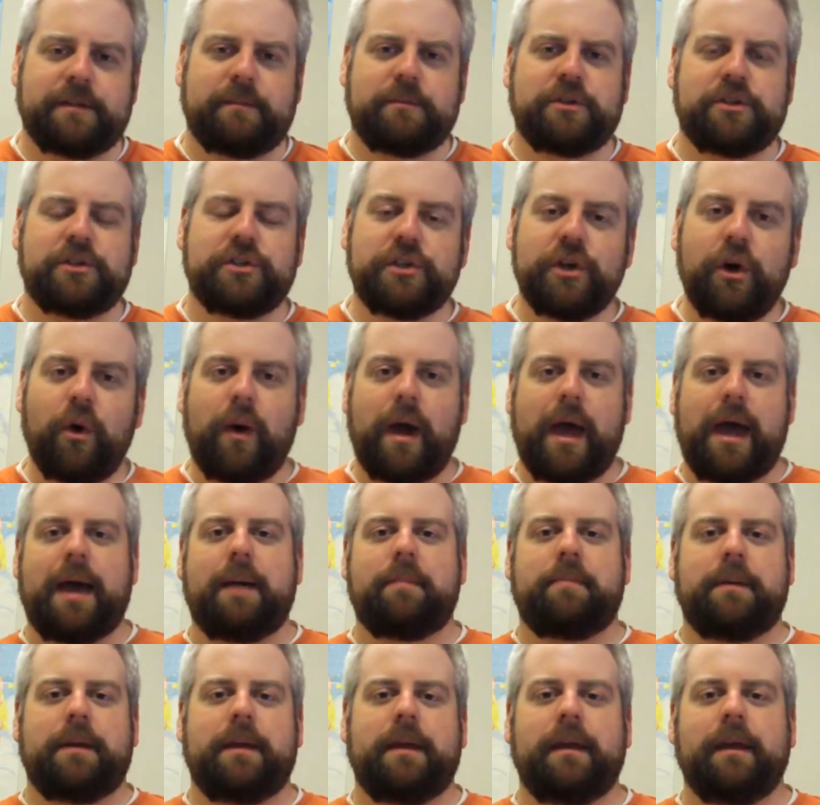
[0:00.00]
I'm so
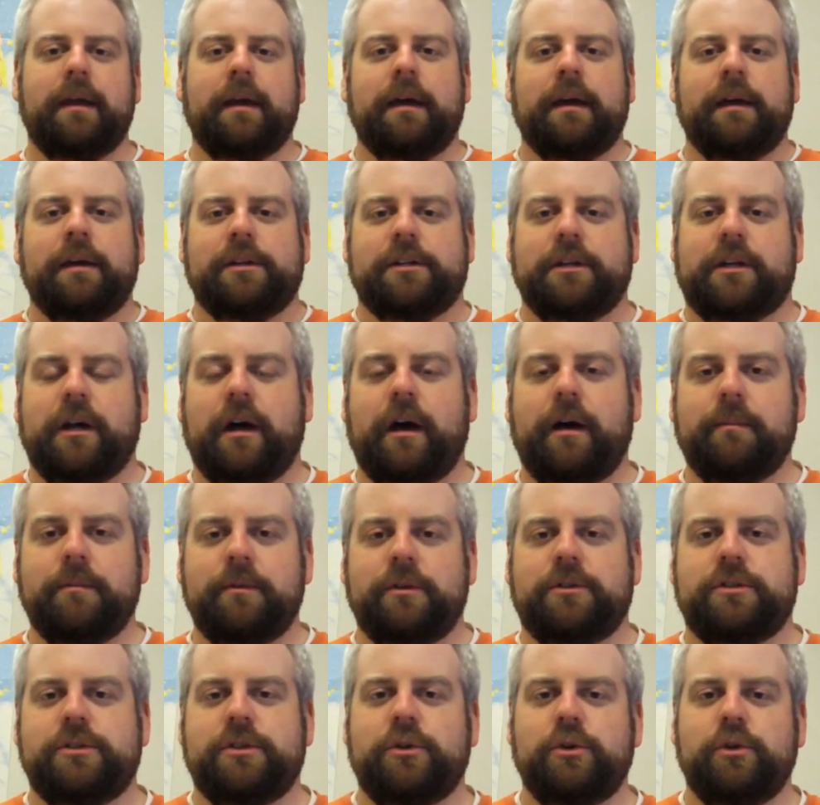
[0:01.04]
happy to
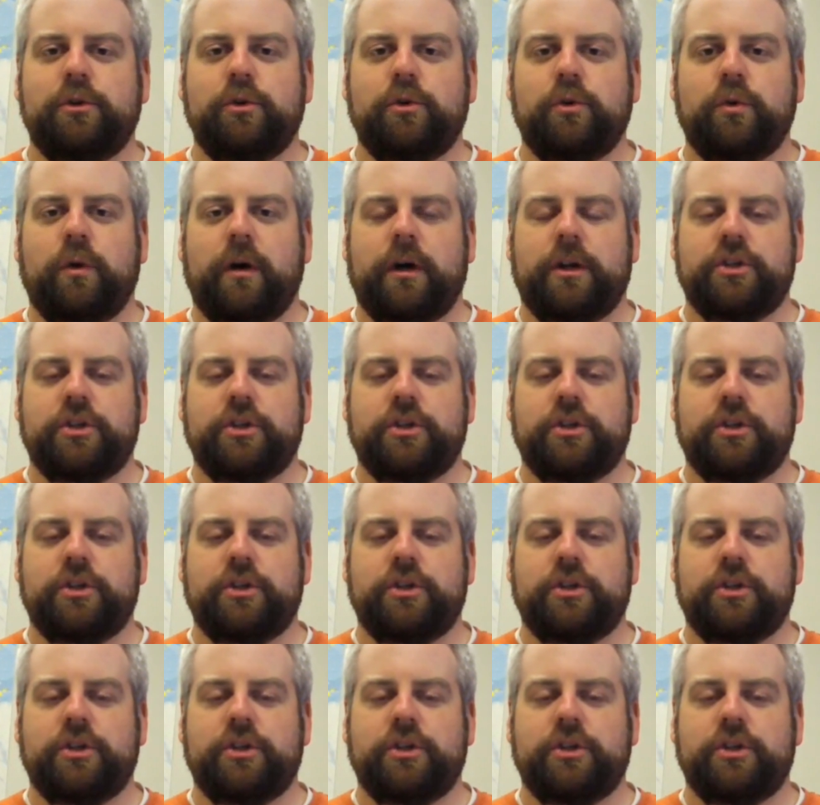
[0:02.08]
come to